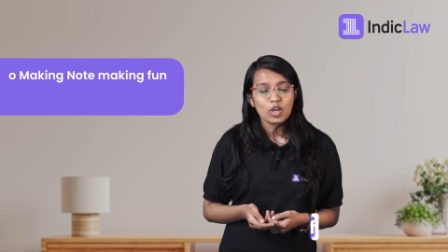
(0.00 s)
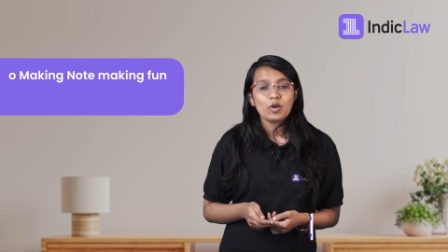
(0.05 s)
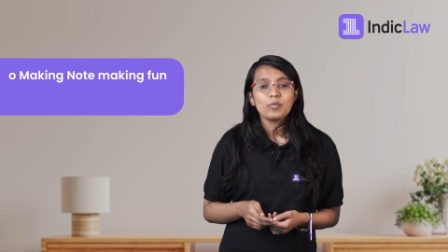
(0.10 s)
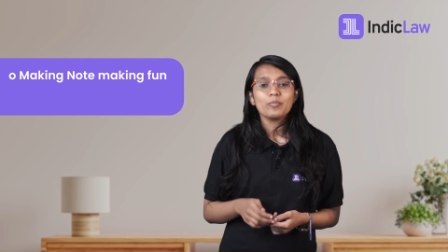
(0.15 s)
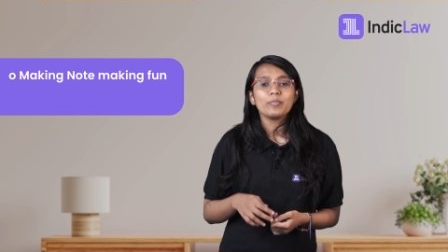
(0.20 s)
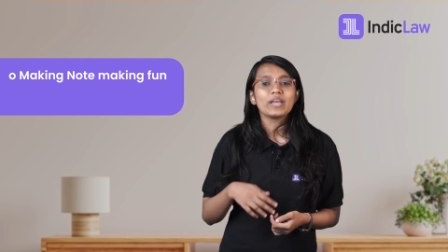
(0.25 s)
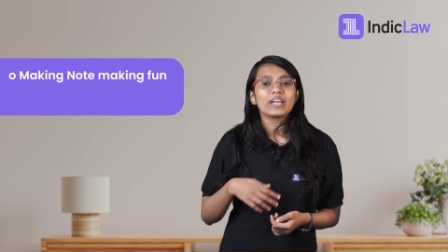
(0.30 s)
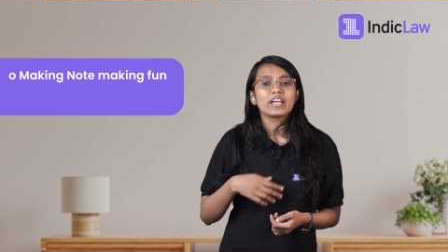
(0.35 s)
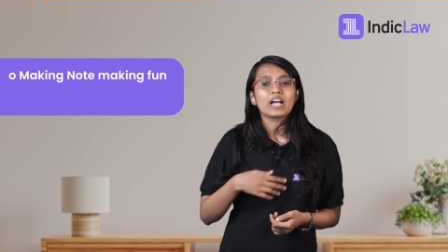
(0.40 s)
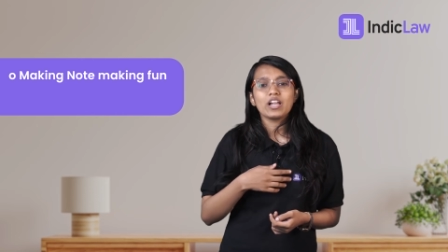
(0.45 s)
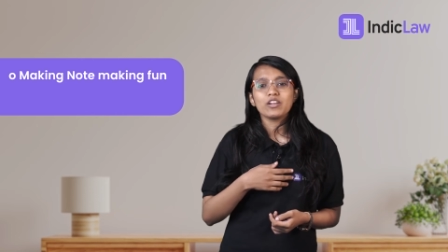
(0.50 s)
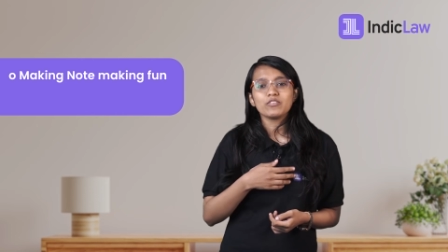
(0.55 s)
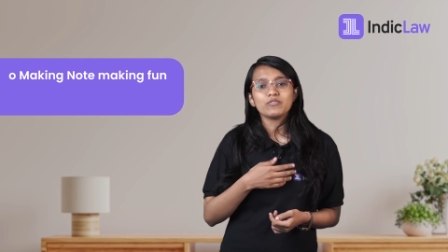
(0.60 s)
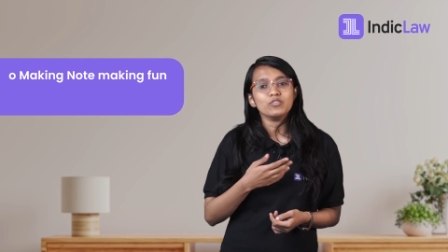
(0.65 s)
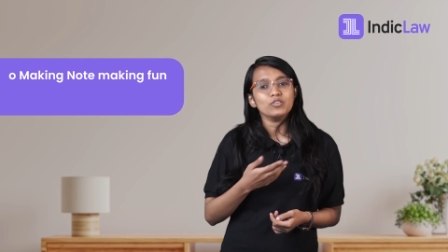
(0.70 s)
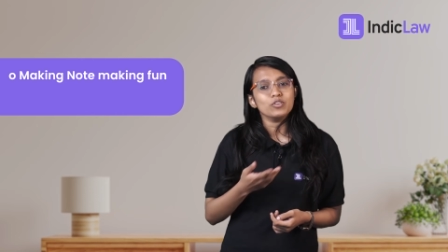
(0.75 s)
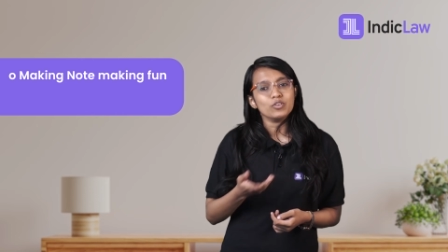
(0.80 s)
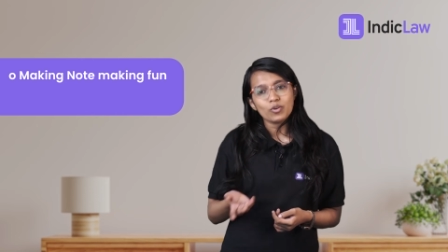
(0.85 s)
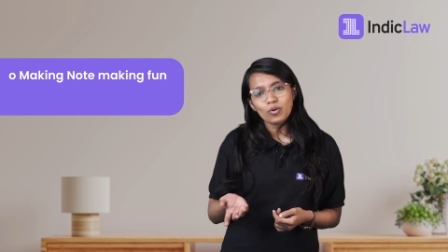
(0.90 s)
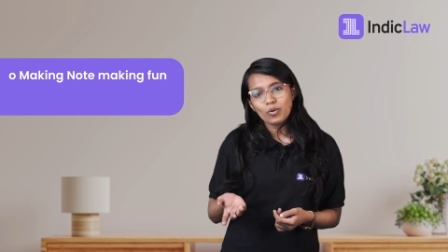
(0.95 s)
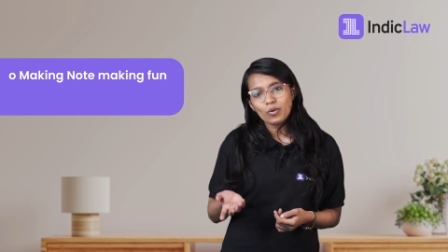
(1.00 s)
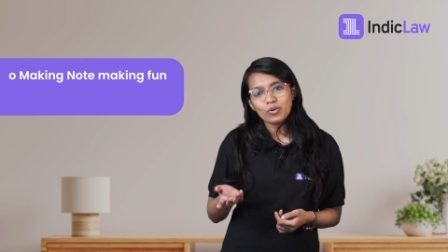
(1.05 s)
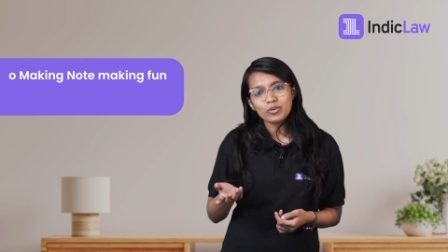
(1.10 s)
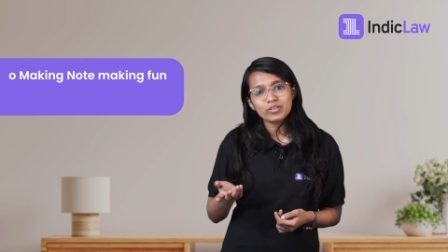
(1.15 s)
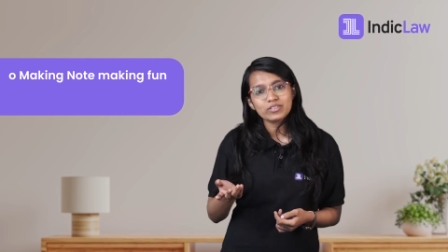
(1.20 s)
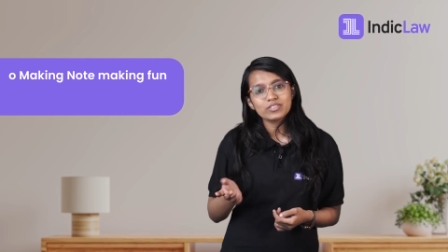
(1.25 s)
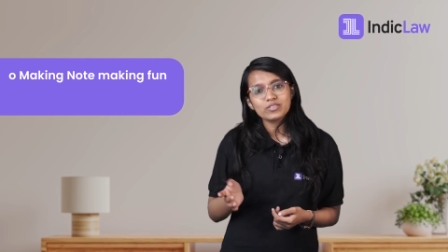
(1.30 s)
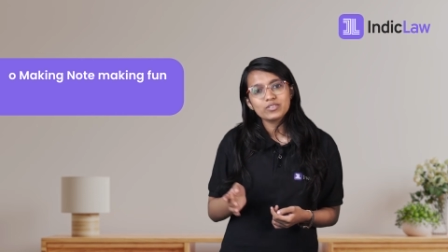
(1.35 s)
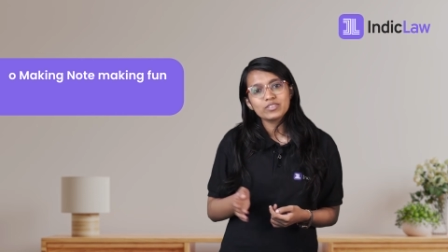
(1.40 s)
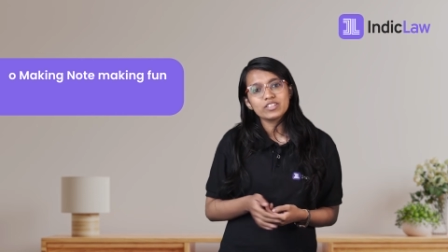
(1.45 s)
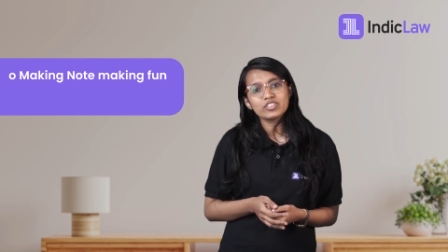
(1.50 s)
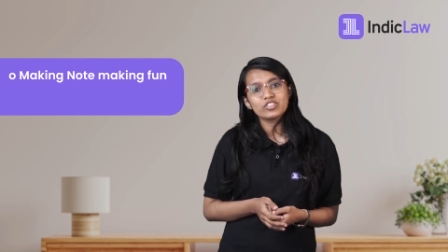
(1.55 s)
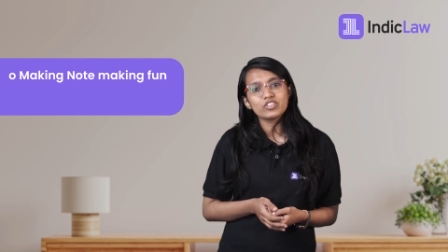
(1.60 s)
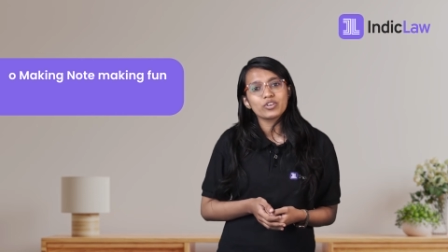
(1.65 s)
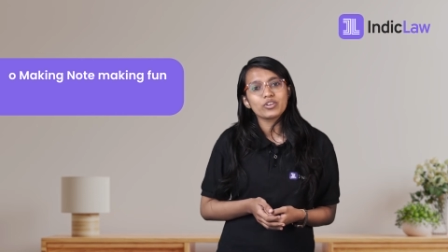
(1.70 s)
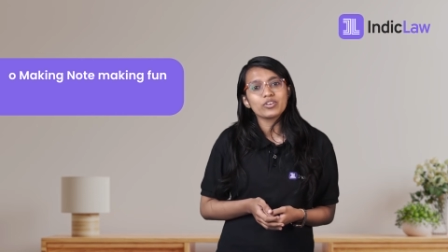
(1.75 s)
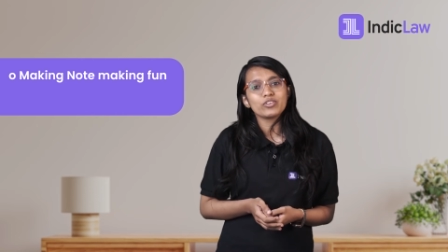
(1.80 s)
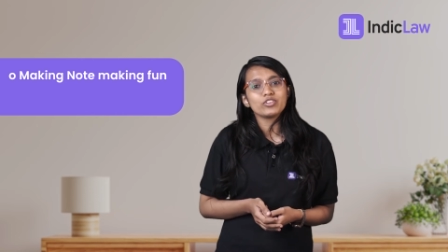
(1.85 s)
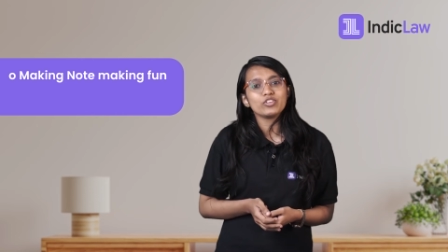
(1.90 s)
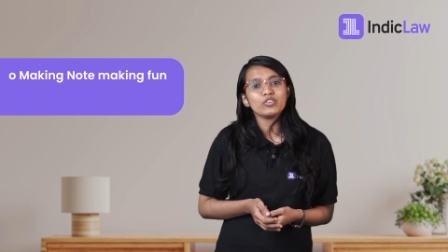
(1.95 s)
Make colorful notes so that
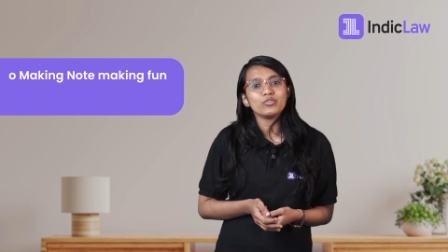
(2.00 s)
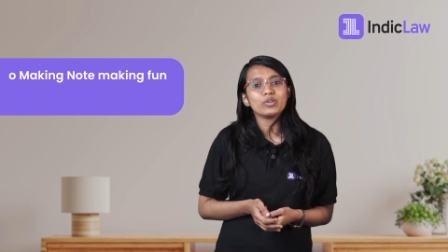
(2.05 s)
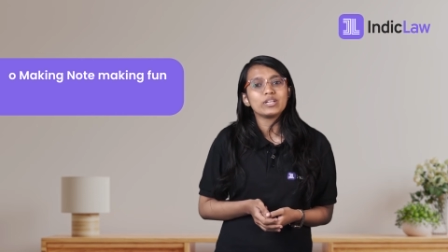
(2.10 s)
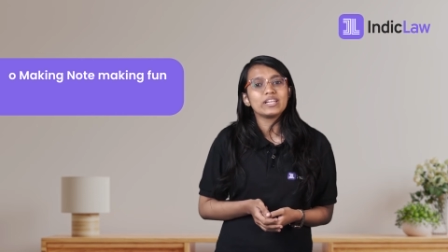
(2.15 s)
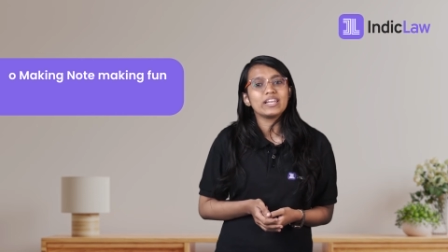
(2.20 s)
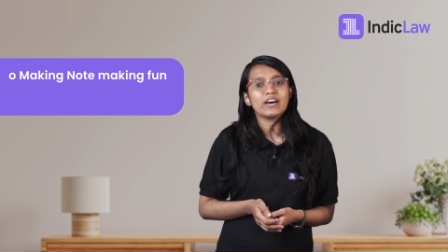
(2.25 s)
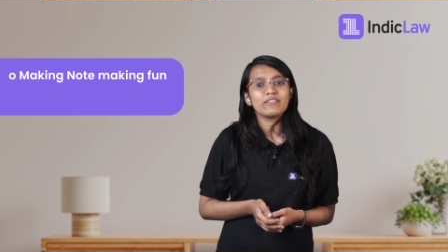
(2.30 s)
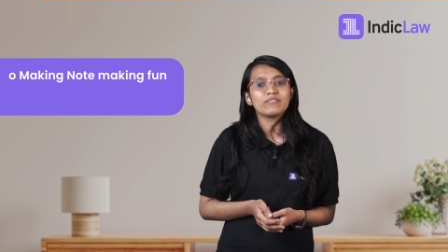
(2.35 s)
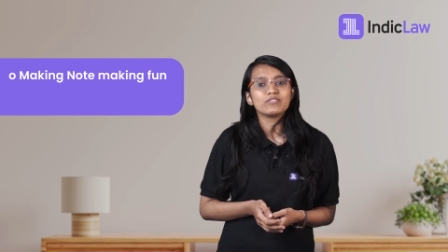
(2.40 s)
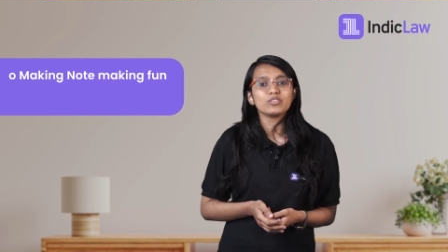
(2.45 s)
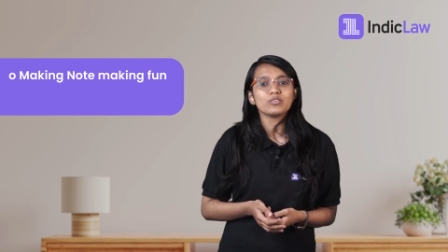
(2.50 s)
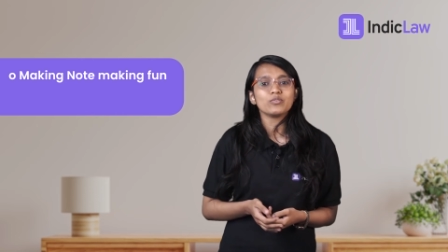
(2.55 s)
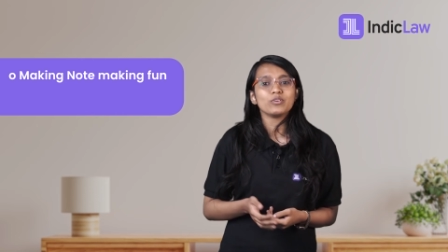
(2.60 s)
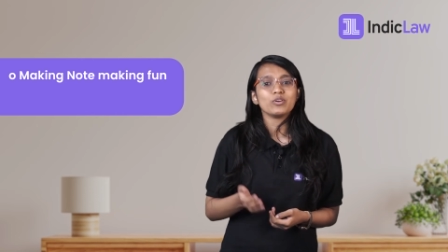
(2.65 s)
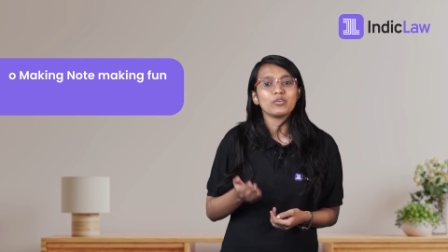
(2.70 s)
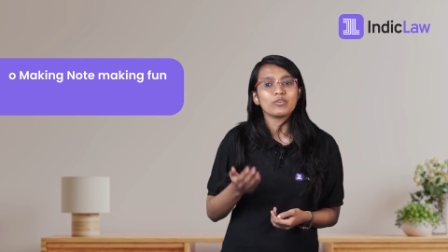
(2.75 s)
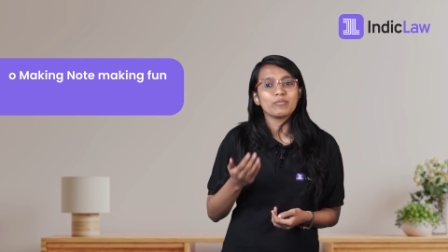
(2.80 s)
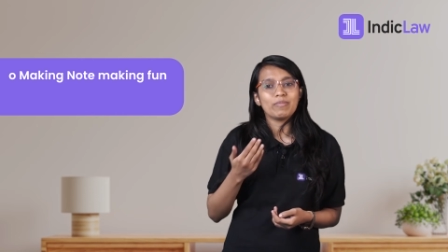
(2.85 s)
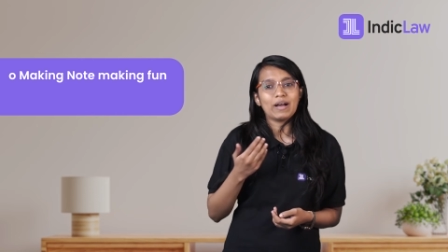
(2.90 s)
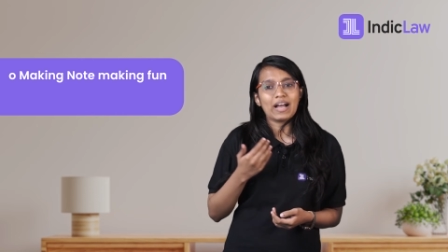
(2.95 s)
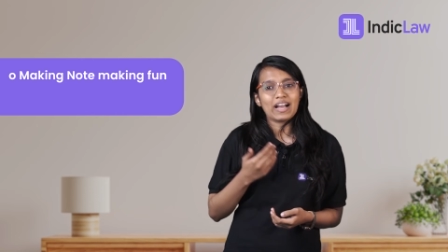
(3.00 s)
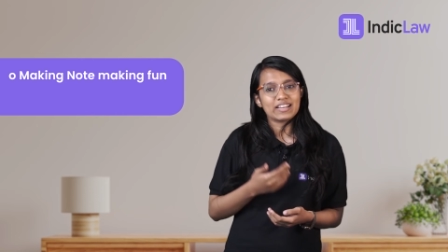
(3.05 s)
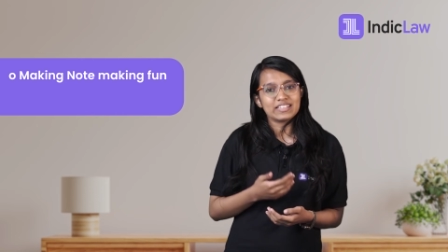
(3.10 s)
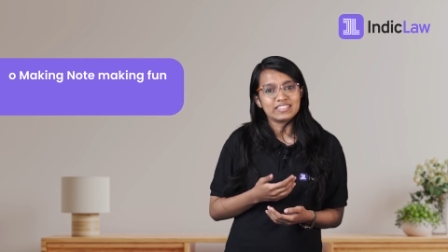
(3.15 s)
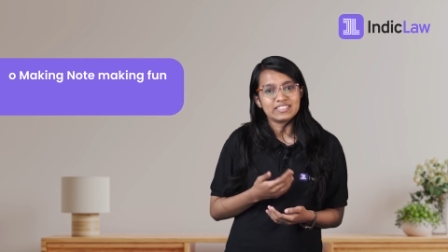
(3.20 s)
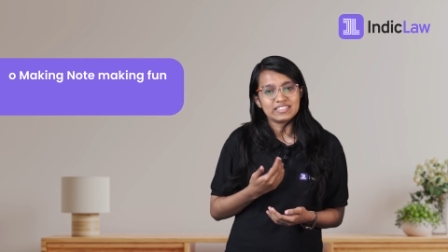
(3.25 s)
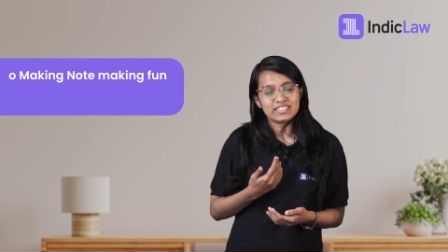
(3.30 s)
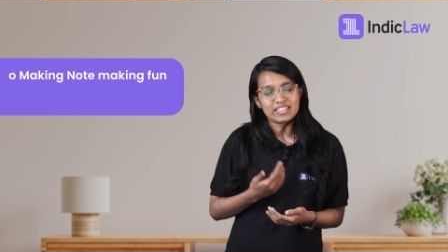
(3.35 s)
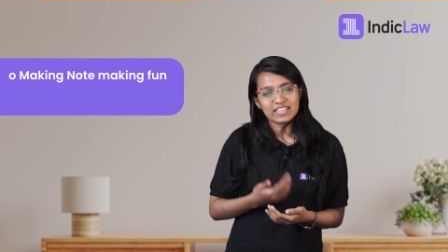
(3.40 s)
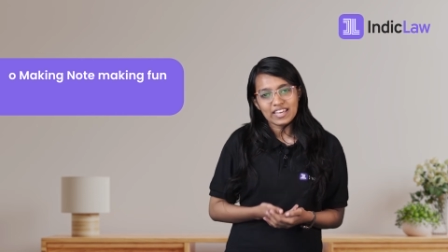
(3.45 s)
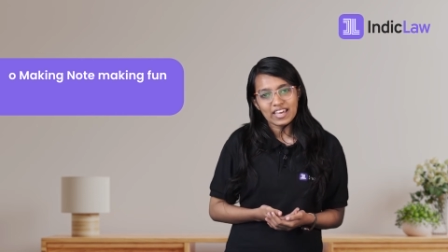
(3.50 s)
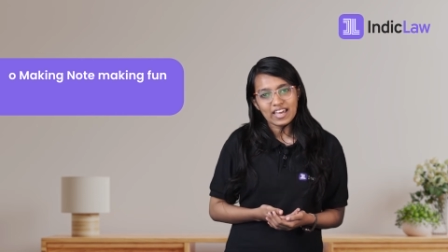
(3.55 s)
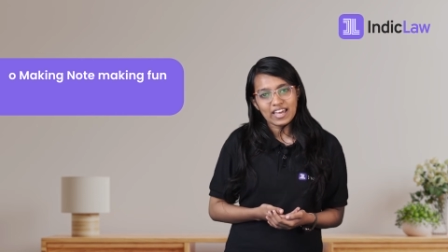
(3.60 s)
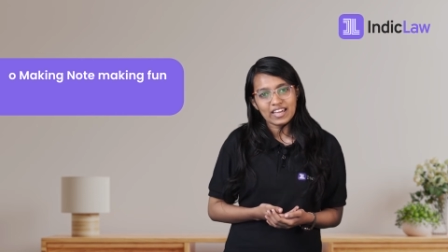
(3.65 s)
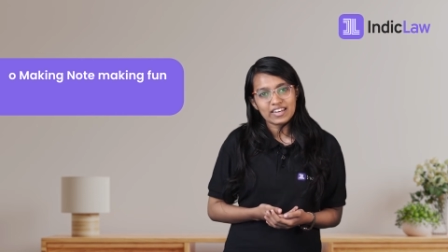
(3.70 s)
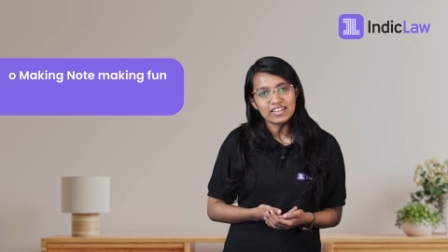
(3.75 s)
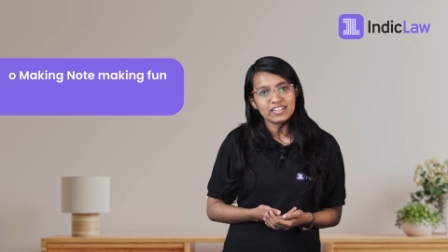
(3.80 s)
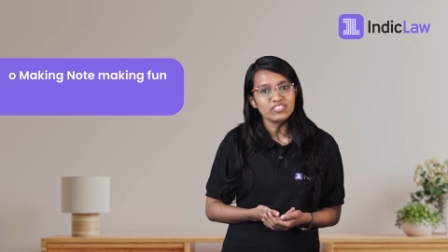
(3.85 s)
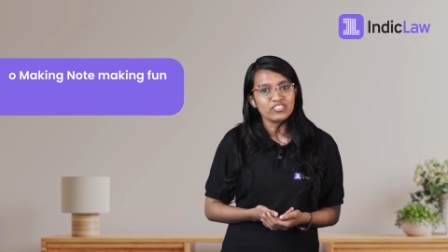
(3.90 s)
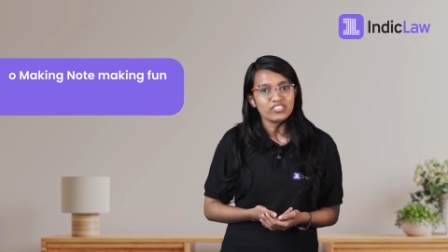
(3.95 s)
you would love to look back at it
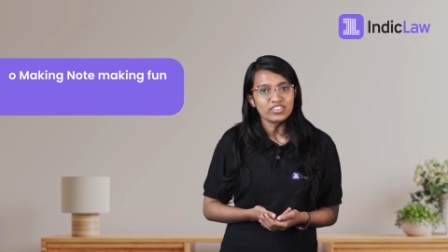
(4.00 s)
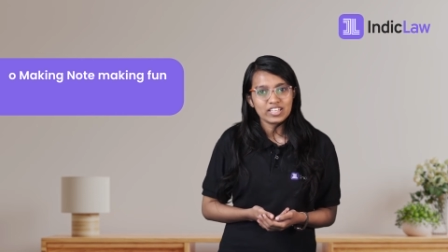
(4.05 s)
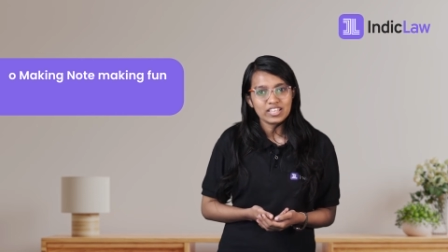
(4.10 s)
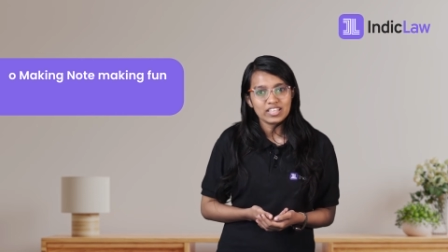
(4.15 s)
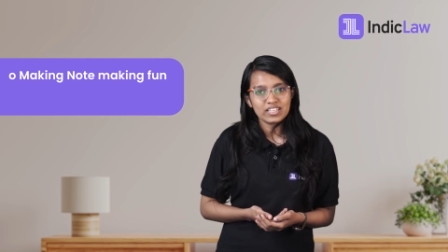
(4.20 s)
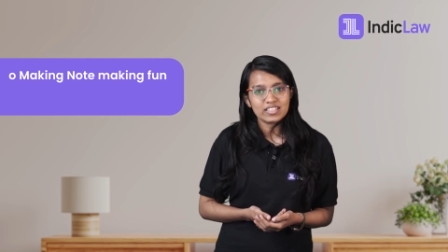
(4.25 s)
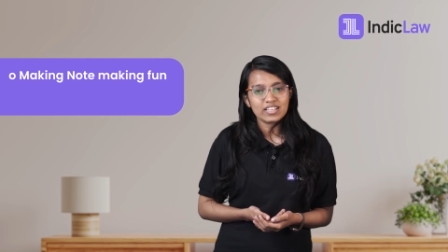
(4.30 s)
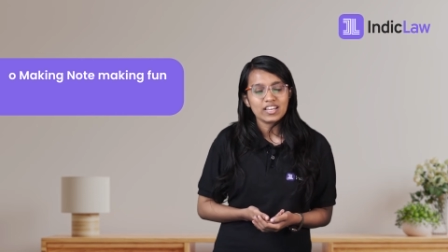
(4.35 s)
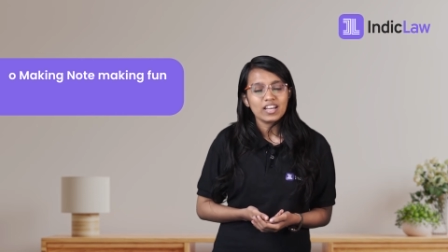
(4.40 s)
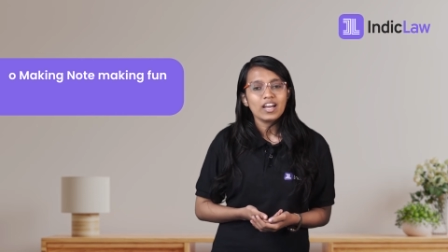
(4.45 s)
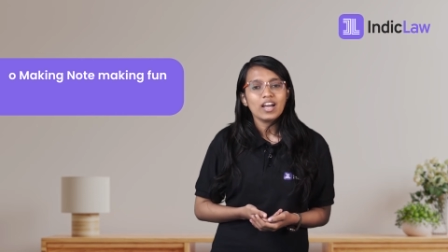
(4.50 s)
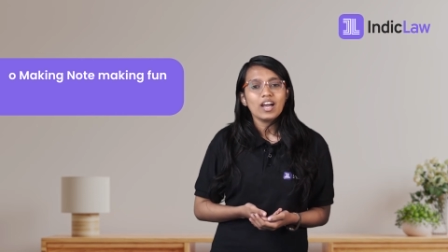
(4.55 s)
again and read,